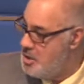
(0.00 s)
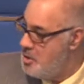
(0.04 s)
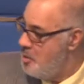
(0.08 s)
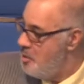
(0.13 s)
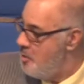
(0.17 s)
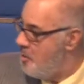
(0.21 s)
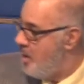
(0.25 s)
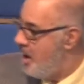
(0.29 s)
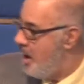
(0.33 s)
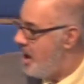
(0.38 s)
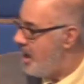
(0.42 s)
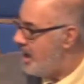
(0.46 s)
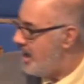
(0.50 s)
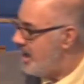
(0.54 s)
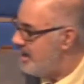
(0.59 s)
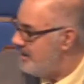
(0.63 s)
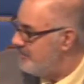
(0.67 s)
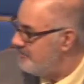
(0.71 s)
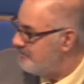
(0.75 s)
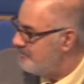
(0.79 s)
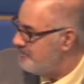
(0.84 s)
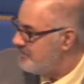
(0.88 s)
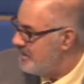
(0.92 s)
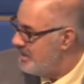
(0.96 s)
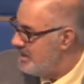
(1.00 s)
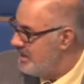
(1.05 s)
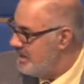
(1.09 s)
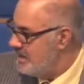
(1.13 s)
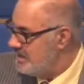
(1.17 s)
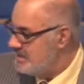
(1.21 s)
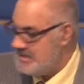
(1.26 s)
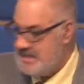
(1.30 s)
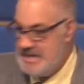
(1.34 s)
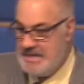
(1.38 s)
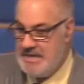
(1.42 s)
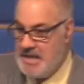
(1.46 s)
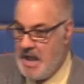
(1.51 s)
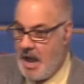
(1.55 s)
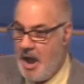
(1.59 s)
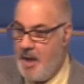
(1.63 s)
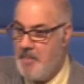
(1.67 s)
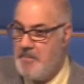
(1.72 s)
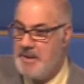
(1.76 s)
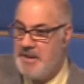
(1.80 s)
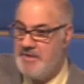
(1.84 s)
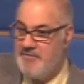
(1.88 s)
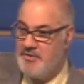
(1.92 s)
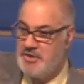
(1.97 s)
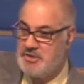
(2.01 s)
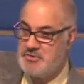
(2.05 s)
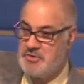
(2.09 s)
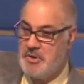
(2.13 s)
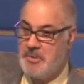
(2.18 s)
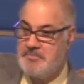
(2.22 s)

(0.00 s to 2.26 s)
know why? See, how many of us